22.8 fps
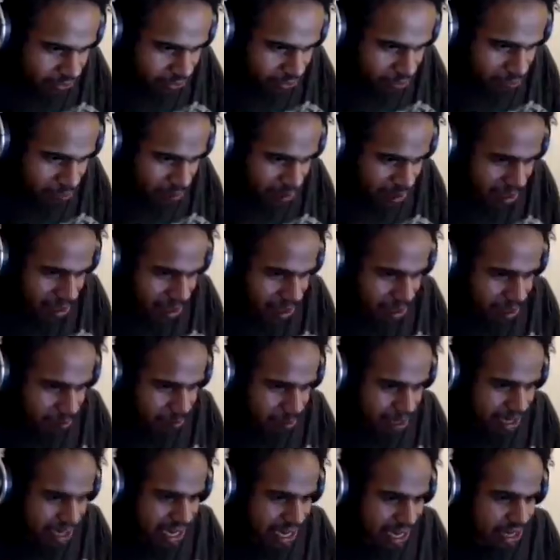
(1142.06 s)
for me.
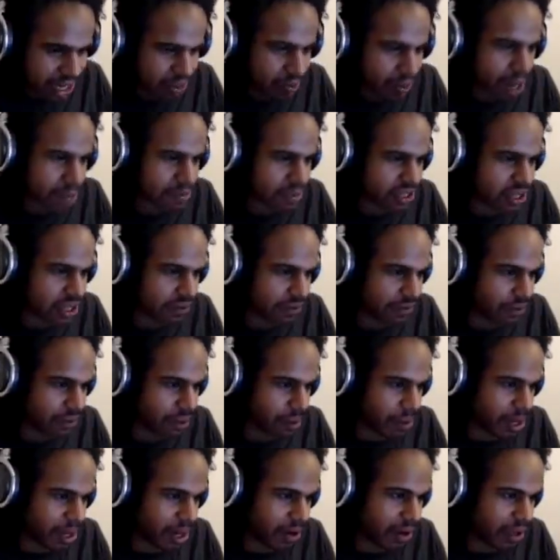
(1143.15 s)
My knight grab stuff for
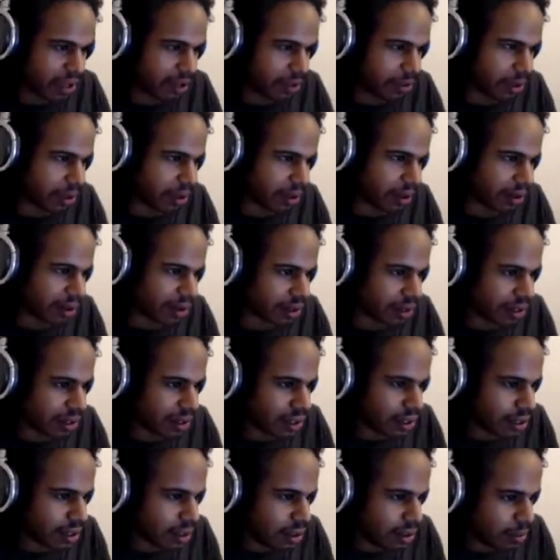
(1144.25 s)
me. Alright, there we
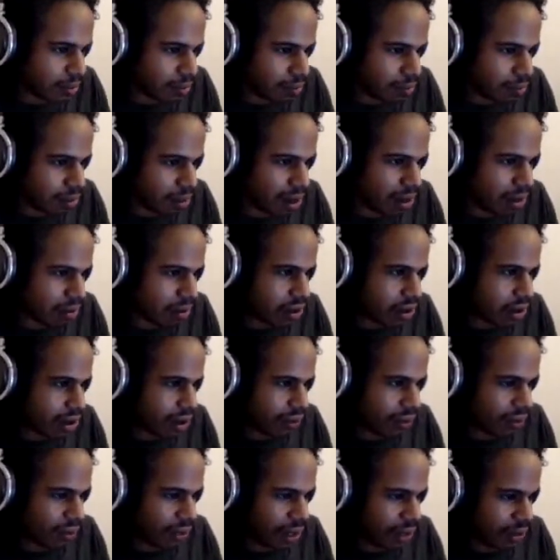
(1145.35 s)
are. Brown
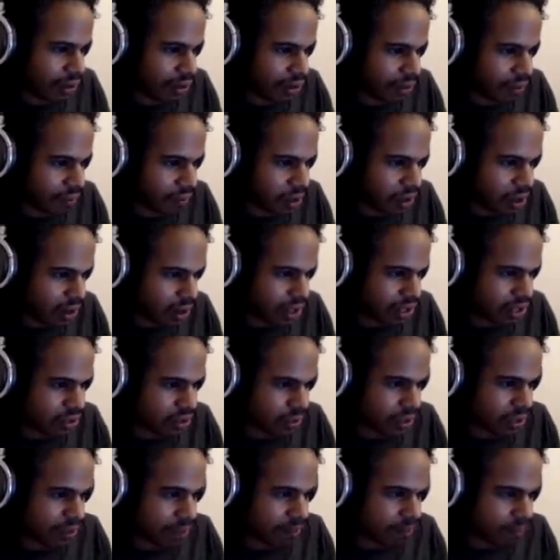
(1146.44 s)
Ganolf leather. Alright,
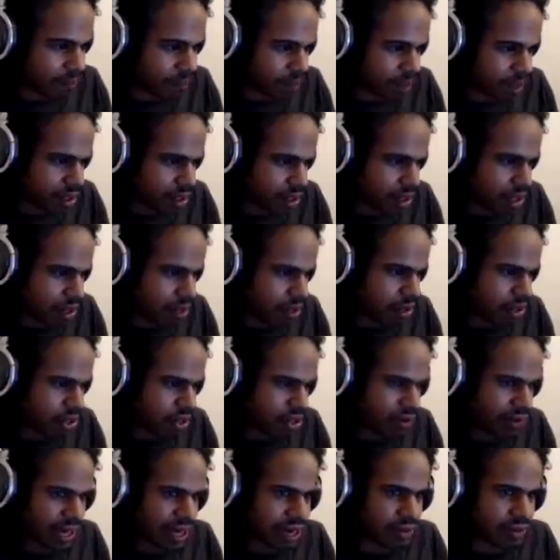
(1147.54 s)
sweet. I'm not sure
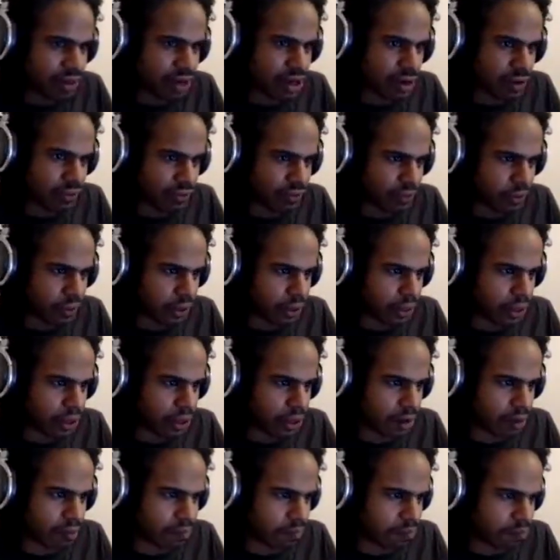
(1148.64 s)
if I have enough for
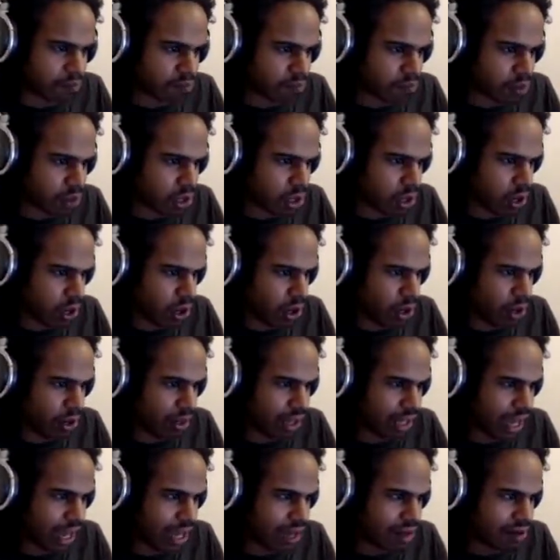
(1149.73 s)
the Ganol
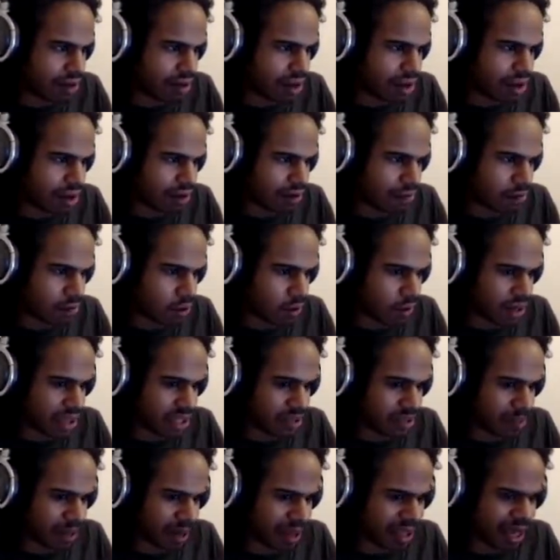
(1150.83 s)
um, quest,
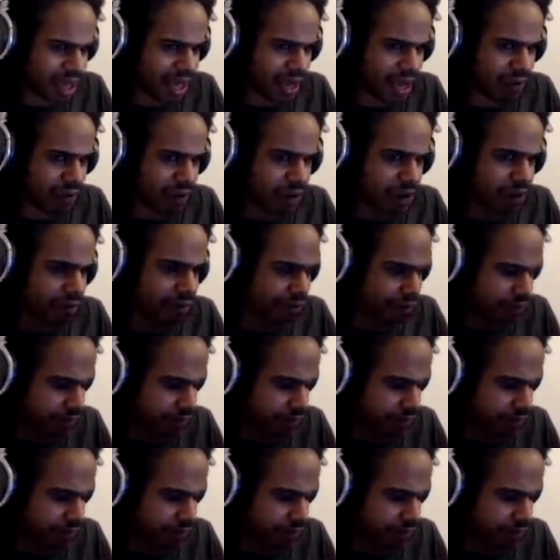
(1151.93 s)
but I think I have enough.